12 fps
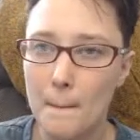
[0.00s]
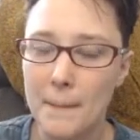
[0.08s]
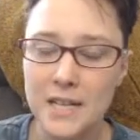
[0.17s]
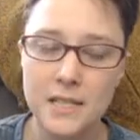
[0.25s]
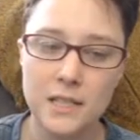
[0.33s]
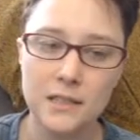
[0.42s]

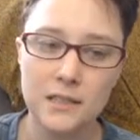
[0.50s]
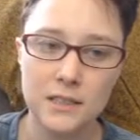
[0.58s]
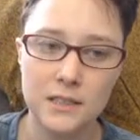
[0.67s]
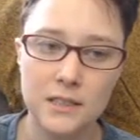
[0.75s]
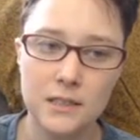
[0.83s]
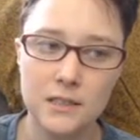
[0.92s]

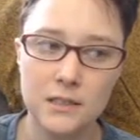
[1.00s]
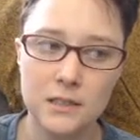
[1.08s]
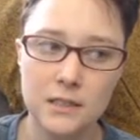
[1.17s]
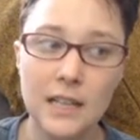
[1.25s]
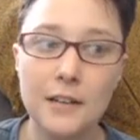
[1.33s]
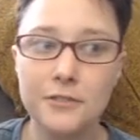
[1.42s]
basically
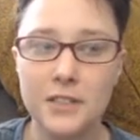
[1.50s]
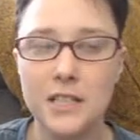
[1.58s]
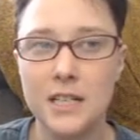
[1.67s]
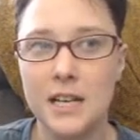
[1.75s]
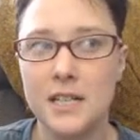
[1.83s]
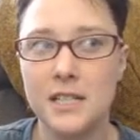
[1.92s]
left
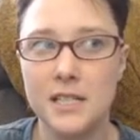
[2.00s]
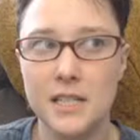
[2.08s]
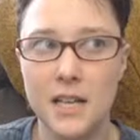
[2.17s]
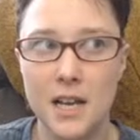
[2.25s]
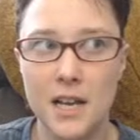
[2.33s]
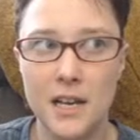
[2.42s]
the
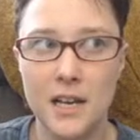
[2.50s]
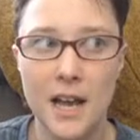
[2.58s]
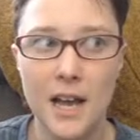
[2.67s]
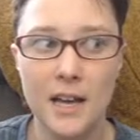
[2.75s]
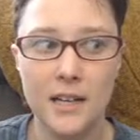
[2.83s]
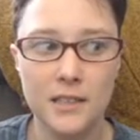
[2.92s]
ACA
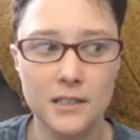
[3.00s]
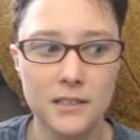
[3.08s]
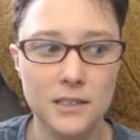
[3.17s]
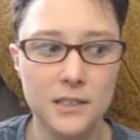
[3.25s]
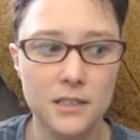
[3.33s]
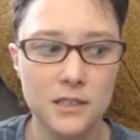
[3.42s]

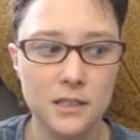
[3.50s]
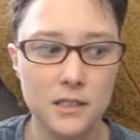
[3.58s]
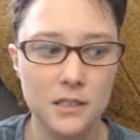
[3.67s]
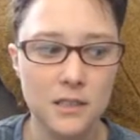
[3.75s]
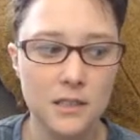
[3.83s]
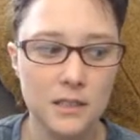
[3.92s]
and
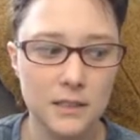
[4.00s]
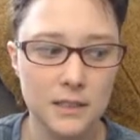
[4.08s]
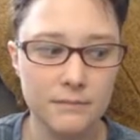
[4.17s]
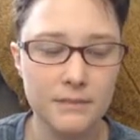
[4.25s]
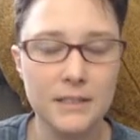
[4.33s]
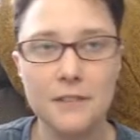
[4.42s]

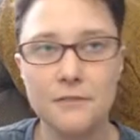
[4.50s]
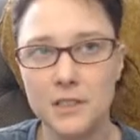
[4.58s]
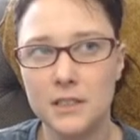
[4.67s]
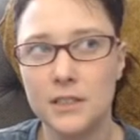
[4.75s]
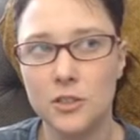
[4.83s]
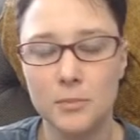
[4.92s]
left a
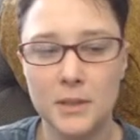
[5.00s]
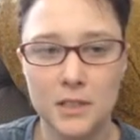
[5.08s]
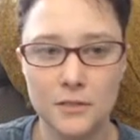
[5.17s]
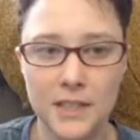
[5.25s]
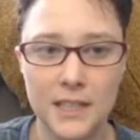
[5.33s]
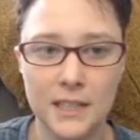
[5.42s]
little bit
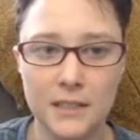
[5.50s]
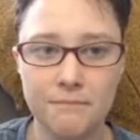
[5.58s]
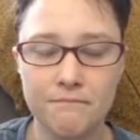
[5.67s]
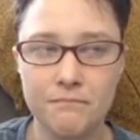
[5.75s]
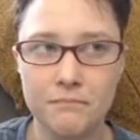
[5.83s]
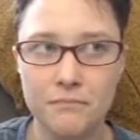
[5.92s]
of a